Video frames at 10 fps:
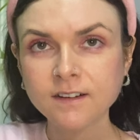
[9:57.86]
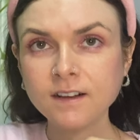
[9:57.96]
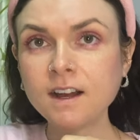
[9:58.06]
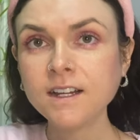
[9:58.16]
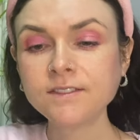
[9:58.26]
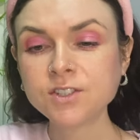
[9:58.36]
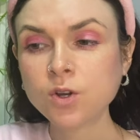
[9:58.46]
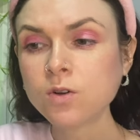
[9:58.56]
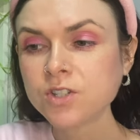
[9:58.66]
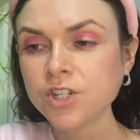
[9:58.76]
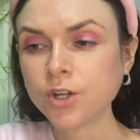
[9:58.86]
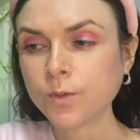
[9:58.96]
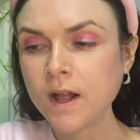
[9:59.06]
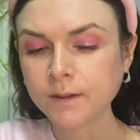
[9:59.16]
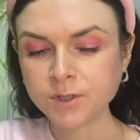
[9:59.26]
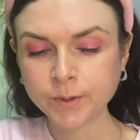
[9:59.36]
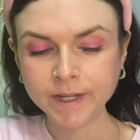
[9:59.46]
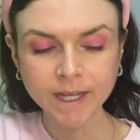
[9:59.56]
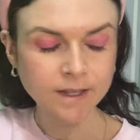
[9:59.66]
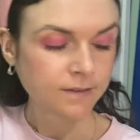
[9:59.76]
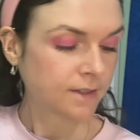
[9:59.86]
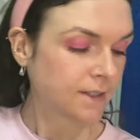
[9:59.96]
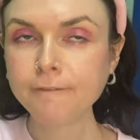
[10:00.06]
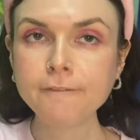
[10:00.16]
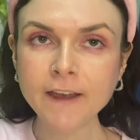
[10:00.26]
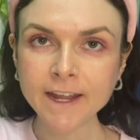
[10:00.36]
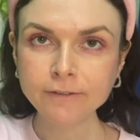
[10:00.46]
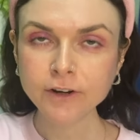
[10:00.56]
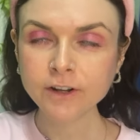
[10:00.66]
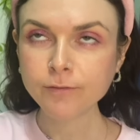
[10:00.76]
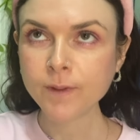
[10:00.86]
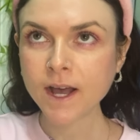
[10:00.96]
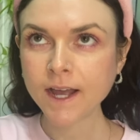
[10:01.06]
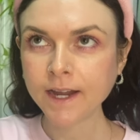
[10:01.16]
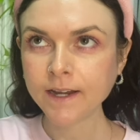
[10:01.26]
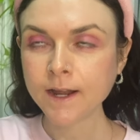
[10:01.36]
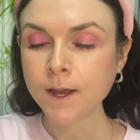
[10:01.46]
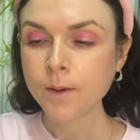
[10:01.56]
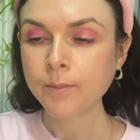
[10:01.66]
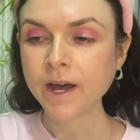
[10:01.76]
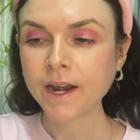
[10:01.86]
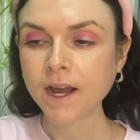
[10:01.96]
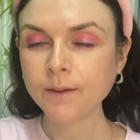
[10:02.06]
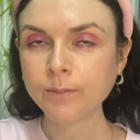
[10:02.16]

can't even talk to you while i'm doing it favorite of mine but i